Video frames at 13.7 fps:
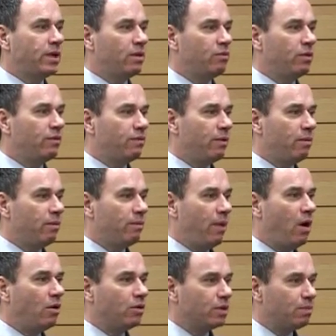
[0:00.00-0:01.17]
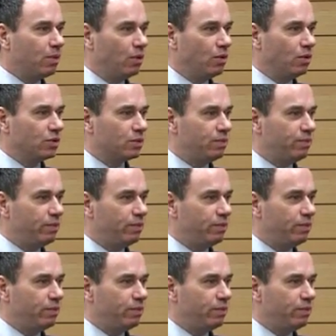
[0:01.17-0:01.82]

down with mild applause.